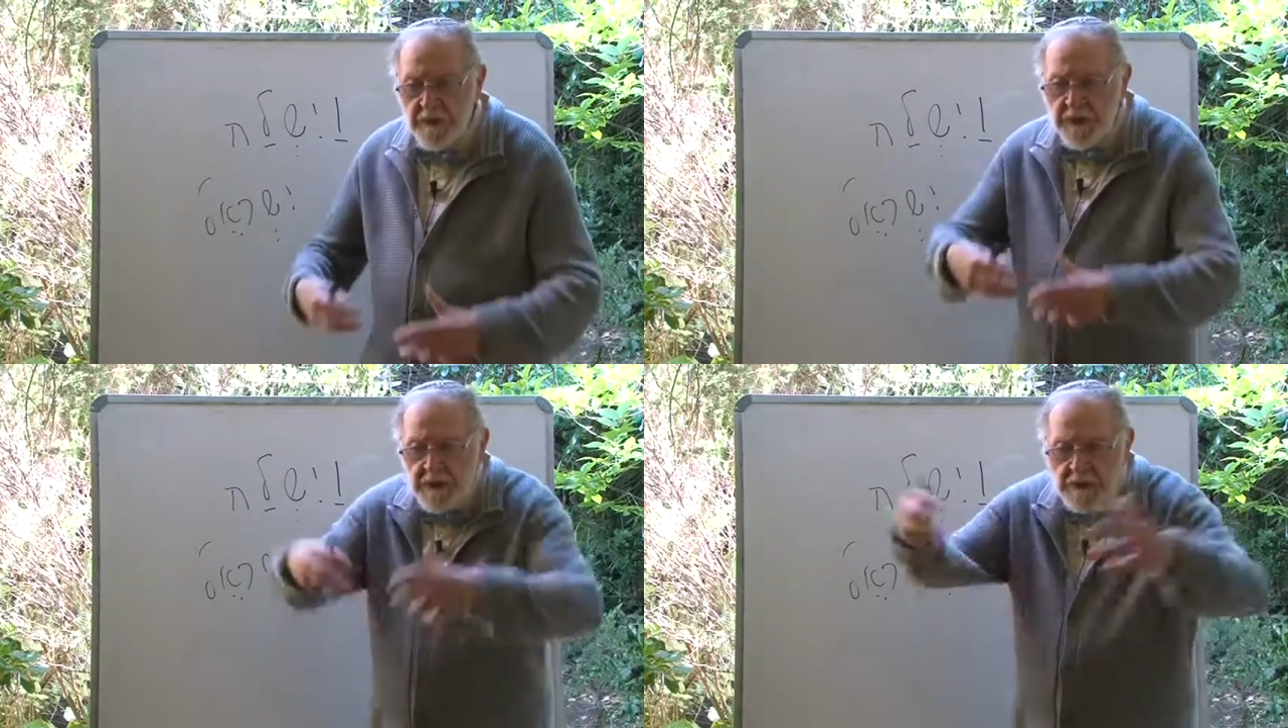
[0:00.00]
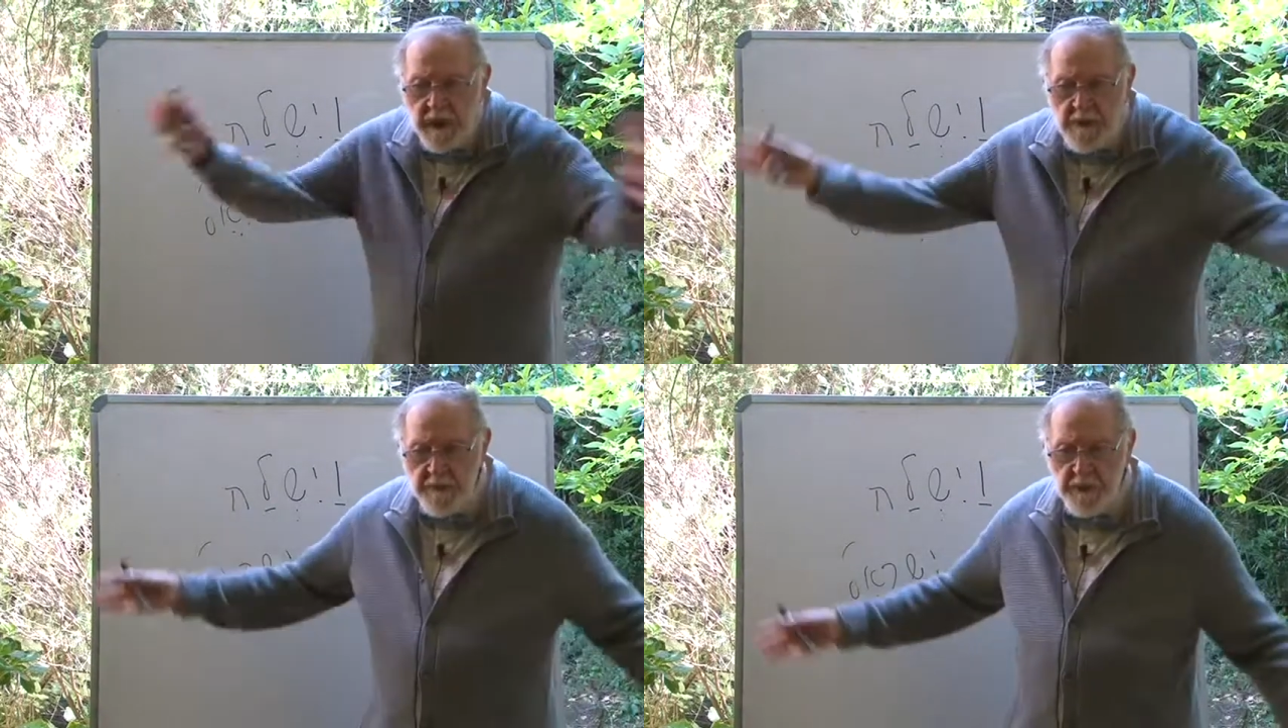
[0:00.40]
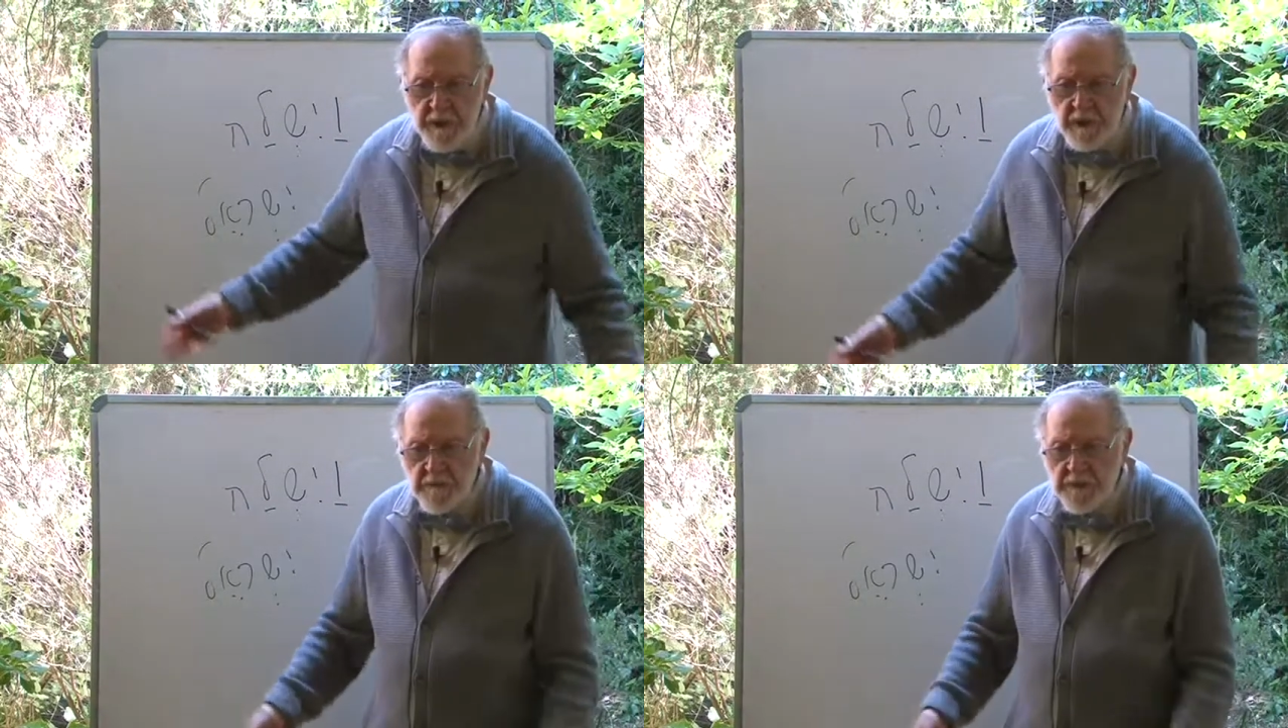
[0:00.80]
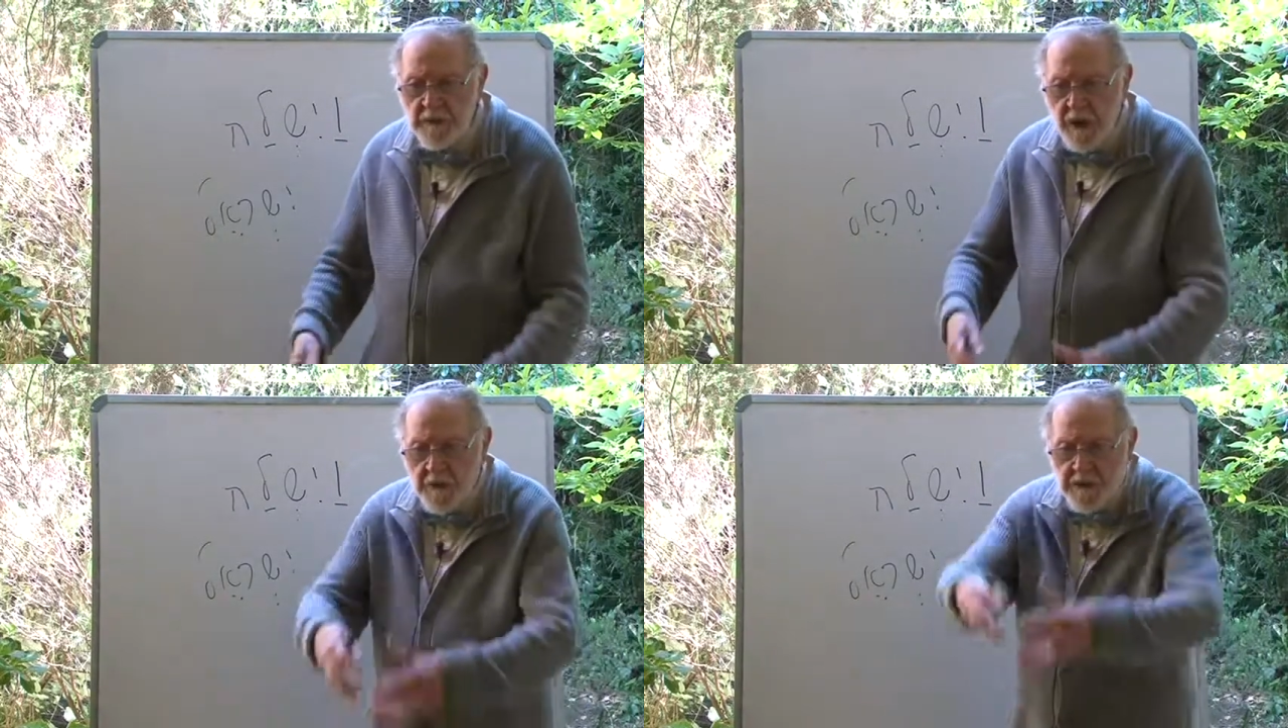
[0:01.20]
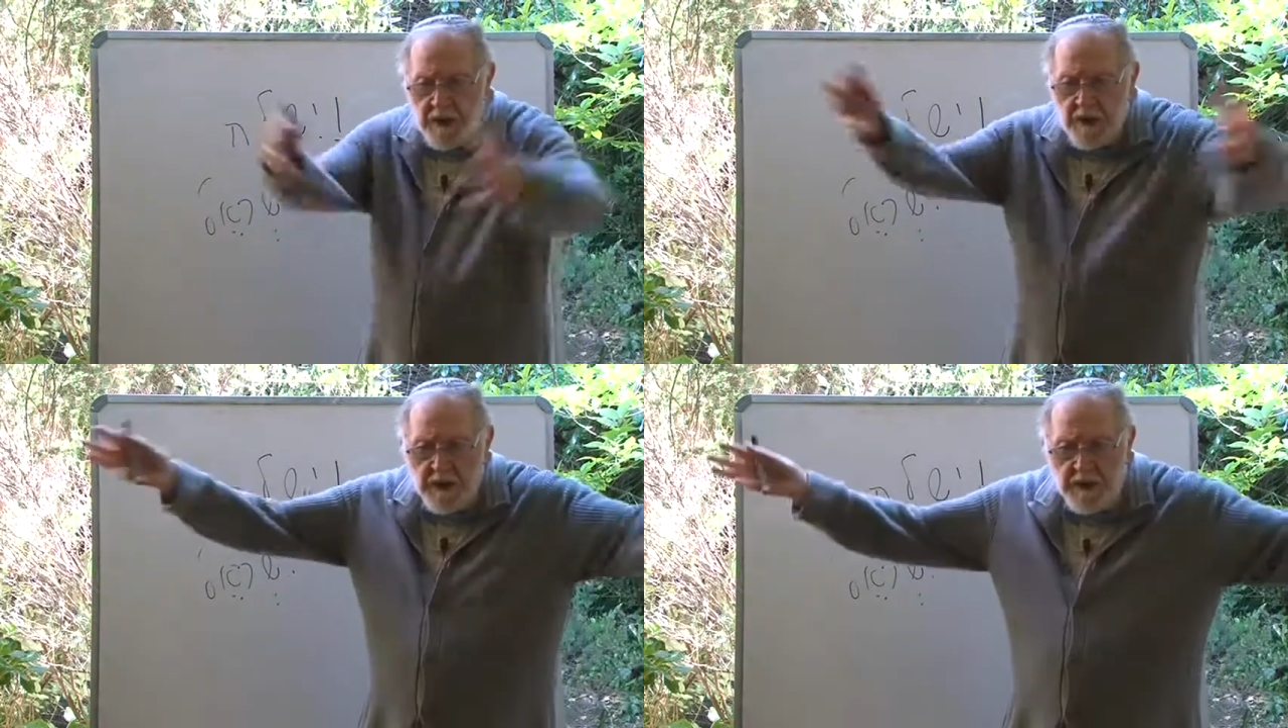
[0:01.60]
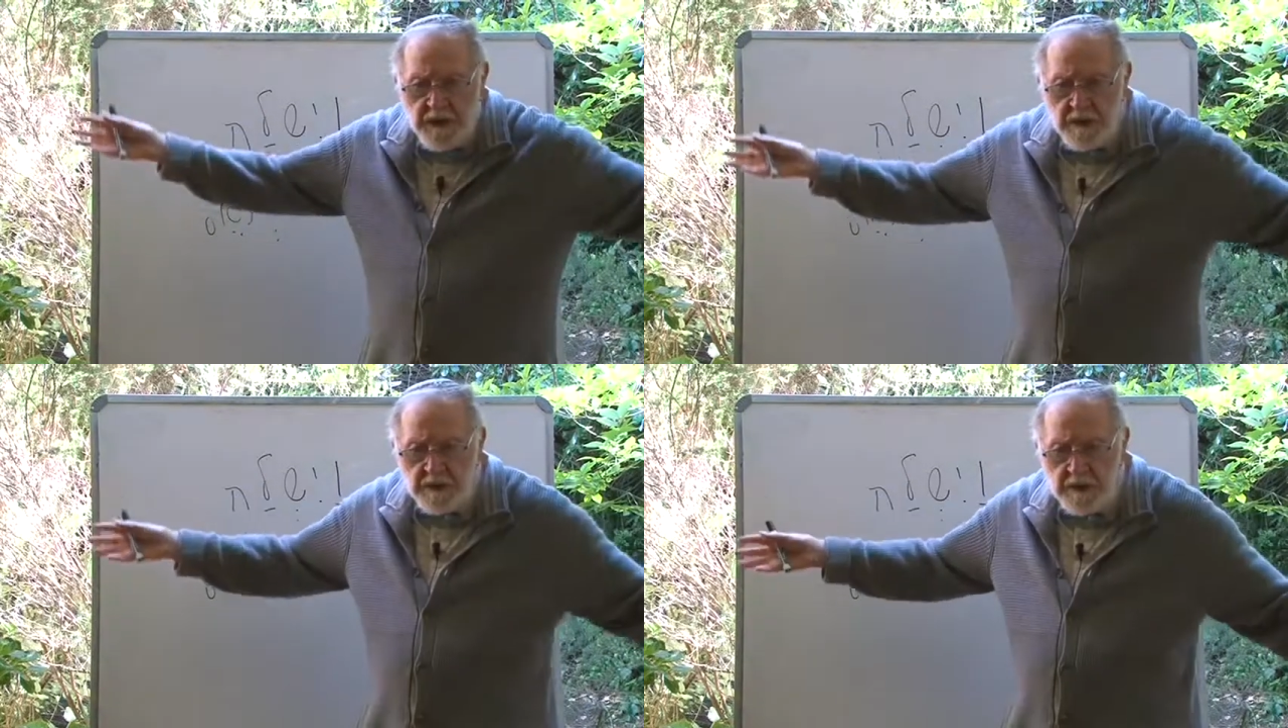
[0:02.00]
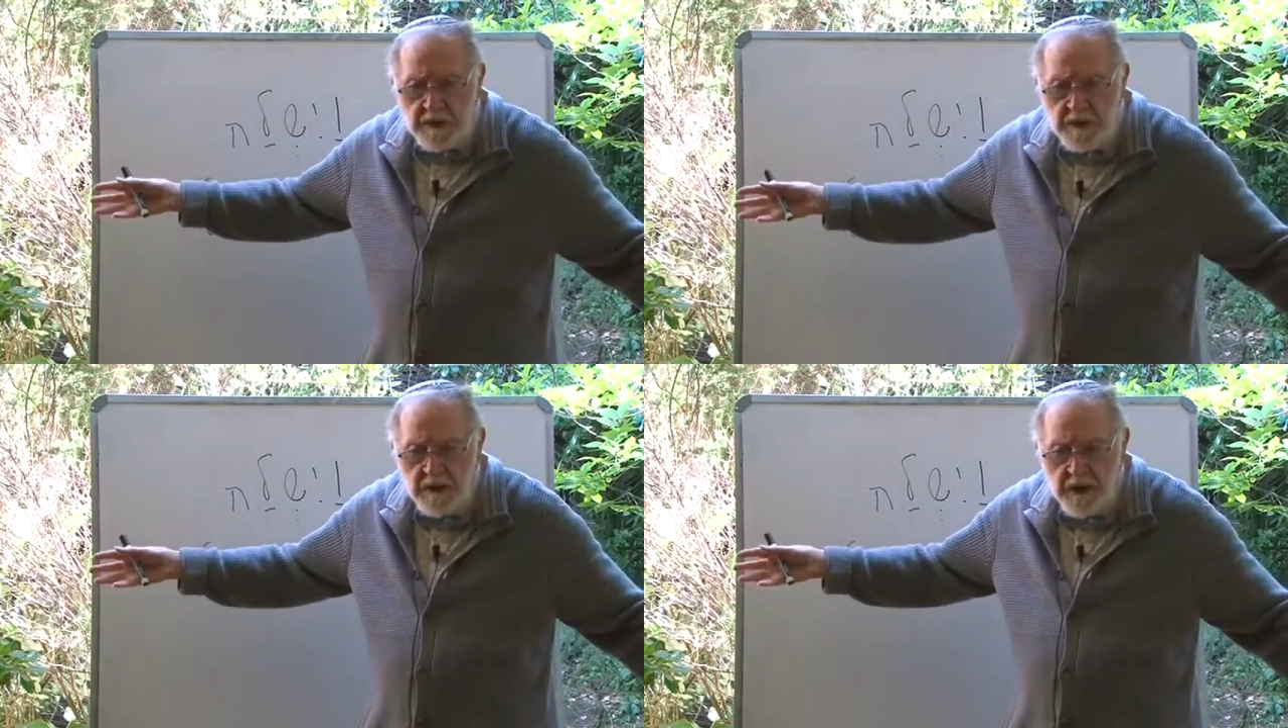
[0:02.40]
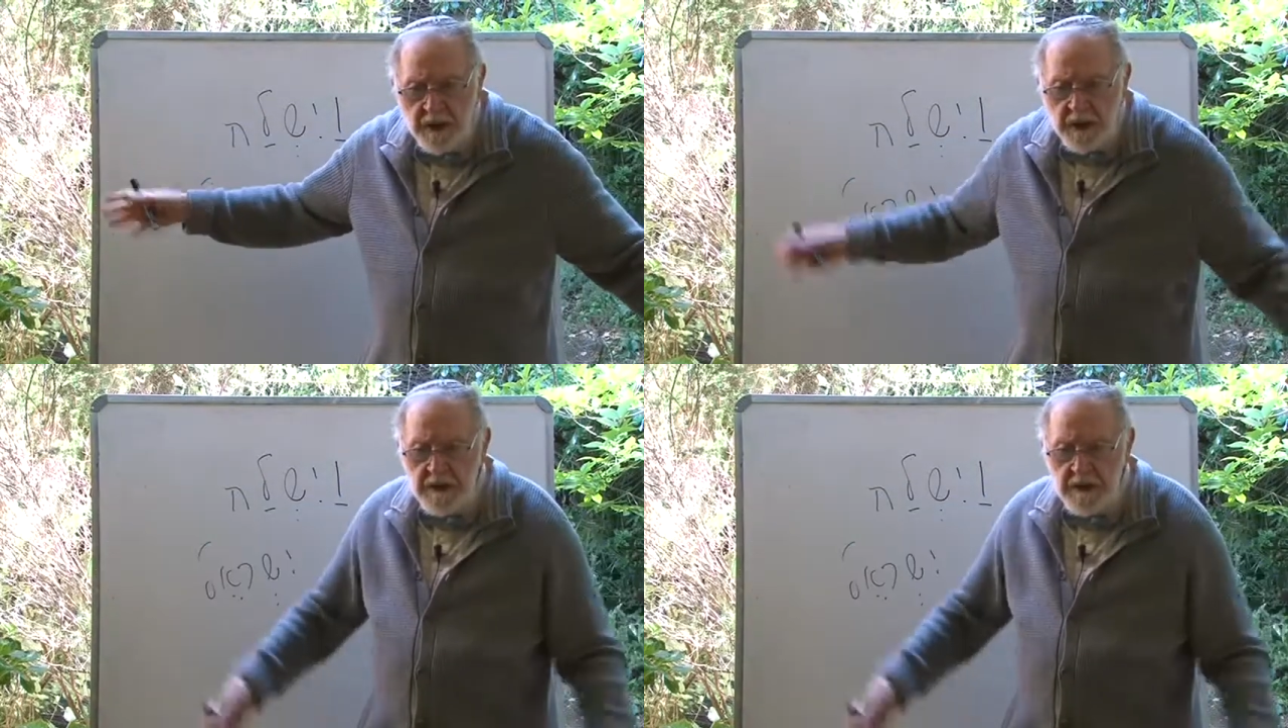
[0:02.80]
the temple of the universe. in